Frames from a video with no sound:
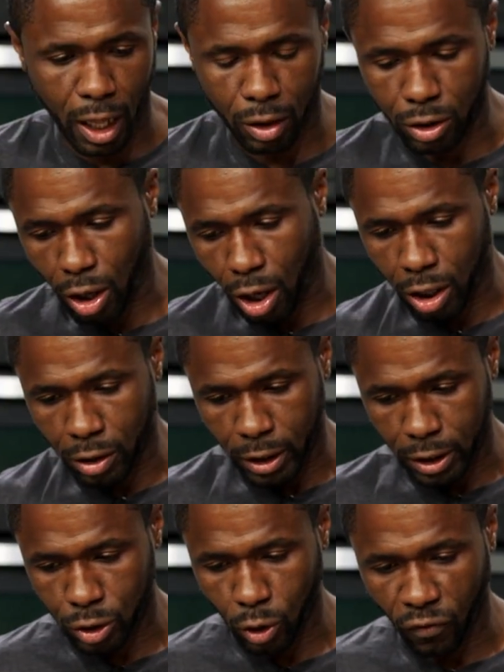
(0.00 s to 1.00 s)
how long
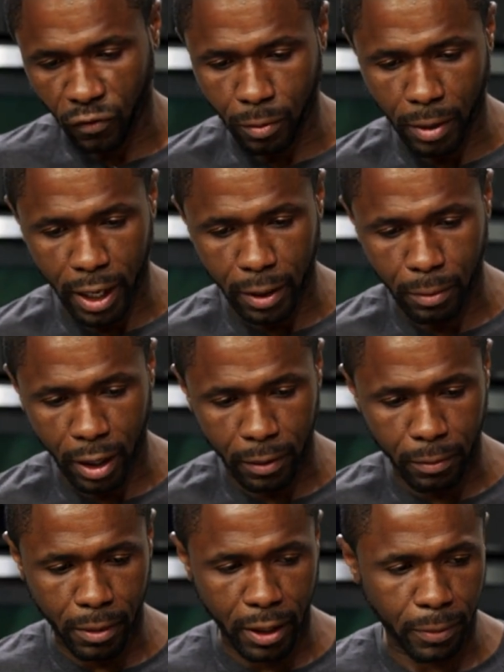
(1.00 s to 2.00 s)
it took for my, my,
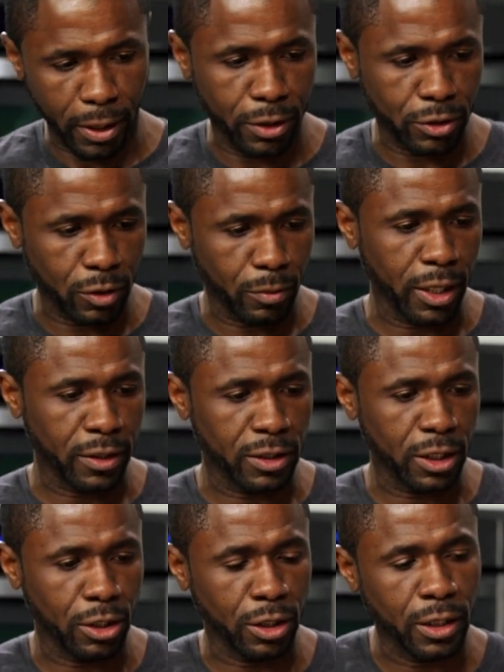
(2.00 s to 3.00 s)
my parents to make
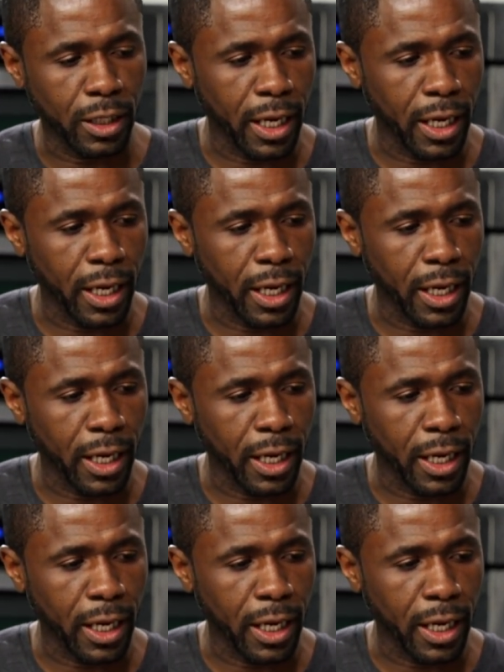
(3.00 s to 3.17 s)
dinner.